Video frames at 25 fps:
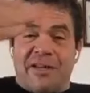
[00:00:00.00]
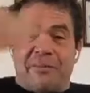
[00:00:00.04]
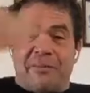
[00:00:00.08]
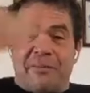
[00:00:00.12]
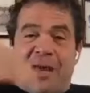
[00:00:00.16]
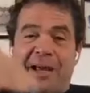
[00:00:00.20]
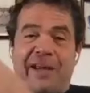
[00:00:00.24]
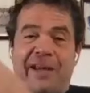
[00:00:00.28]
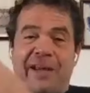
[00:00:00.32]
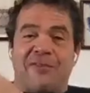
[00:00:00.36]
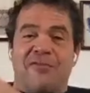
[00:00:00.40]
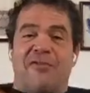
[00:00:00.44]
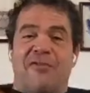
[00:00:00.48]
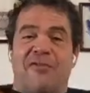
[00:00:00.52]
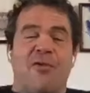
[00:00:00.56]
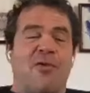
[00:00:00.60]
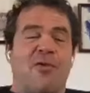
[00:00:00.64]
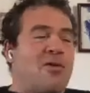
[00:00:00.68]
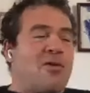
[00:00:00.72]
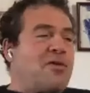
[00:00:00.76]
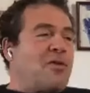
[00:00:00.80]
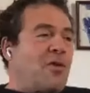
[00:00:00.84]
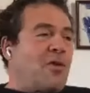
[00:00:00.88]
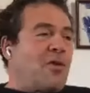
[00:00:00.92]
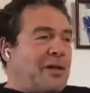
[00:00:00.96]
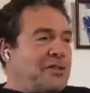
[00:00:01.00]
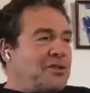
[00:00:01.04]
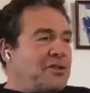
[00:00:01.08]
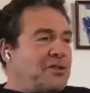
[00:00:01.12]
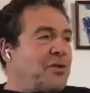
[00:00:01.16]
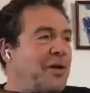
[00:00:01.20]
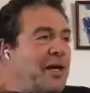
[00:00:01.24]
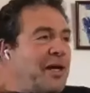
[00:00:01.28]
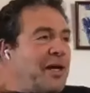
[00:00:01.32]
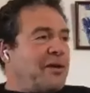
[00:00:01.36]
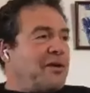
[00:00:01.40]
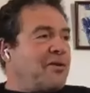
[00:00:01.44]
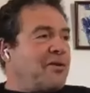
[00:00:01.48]
back and forth, or I
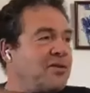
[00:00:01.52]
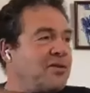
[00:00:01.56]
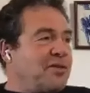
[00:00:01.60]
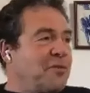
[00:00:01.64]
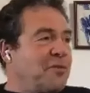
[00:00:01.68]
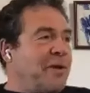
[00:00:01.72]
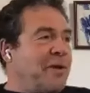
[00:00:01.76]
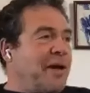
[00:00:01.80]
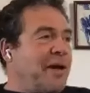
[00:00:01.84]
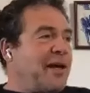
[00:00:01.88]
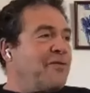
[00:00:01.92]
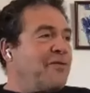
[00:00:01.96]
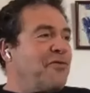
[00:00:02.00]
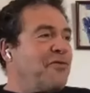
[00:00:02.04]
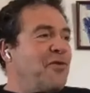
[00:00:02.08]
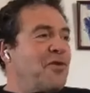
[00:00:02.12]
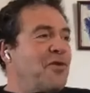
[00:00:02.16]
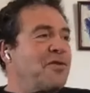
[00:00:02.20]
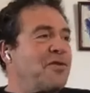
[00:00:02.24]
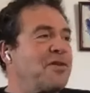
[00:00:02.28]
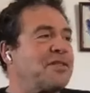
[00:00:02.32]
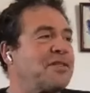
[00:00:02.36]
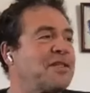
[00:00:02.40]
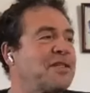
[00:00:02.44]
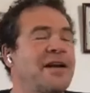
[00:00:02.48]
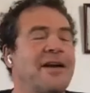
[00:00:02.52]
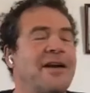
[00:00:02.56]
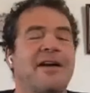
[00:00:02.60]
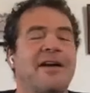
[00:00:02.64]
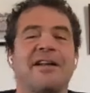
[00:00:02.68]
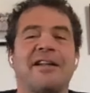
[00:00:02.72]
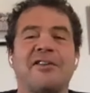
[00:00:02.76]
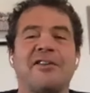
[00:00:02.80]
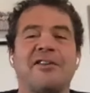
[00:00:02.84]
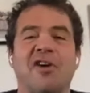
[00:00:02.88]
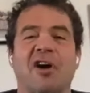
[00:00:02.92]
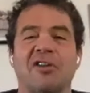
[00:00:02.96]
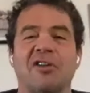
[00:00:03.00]
try crossing back and forth, is
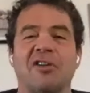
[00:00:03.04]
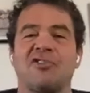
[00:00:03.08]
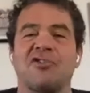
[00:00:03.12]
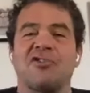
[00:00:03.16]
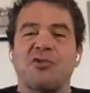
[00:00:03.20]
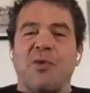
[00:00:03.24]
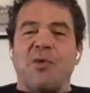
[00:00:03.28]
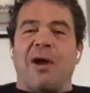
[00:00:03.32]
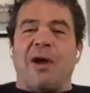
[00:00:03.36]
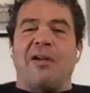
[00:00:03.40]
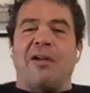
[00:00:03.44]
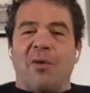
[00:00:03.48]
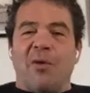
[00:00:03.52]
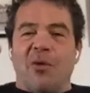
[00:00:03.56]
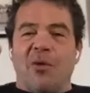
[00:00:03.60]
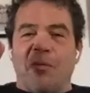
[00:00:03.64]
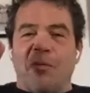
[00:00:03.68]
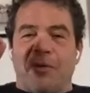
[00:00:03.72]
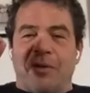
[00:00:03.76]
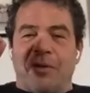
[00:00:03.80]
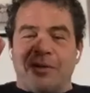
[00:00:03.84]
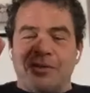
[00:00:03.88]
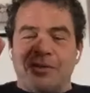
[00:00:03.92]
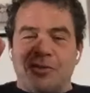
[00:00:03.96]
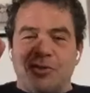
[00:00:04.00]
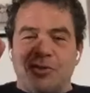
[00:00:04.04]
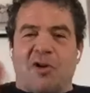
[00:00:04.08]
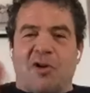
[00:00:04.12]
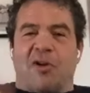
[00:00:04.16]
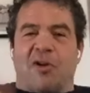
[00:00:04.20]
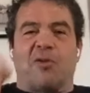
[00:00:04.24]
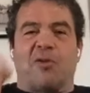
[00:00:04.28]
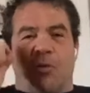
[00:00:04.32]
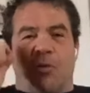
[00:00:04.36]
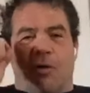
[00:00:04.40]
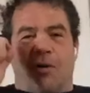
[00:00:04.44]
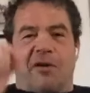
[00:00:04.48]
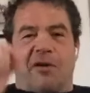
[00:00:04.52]
not swallow salt
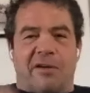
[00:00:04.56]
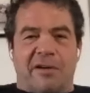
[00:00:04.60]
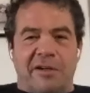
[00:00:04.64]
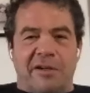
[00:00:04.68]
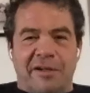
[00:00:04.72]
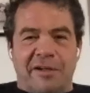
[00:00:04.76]
water.